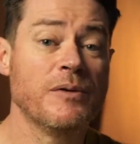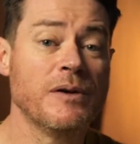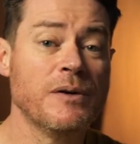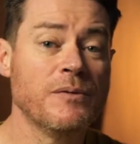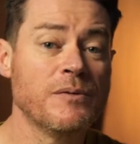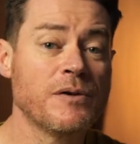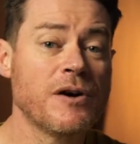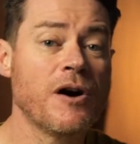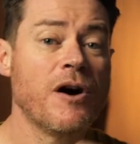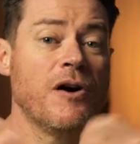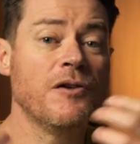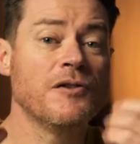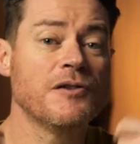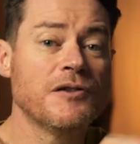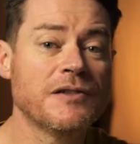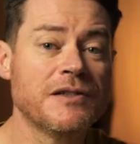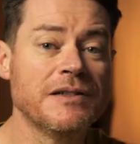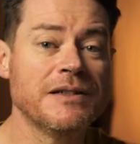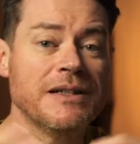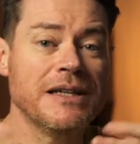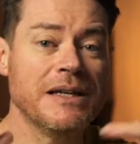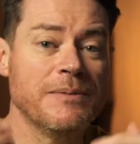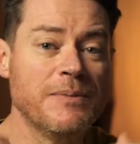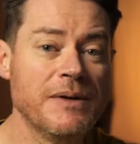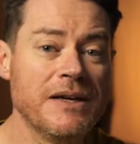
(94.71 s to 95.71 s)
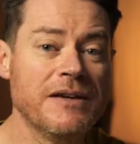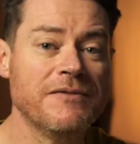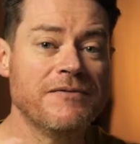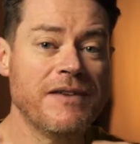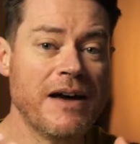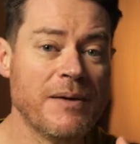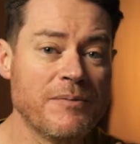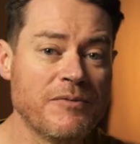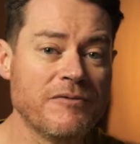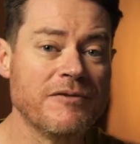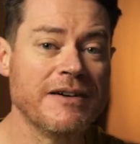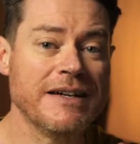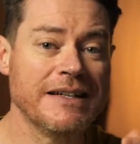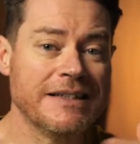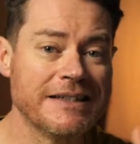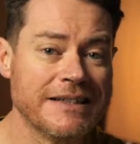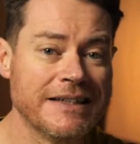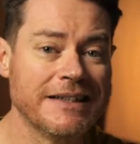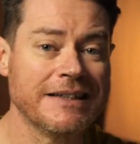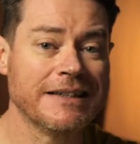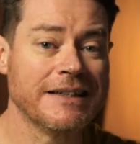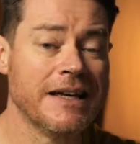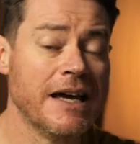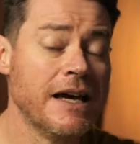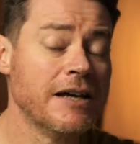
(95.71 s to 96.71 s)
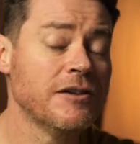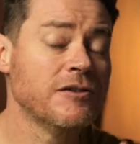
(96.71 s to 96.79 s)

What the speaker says: it will constantly be evaporating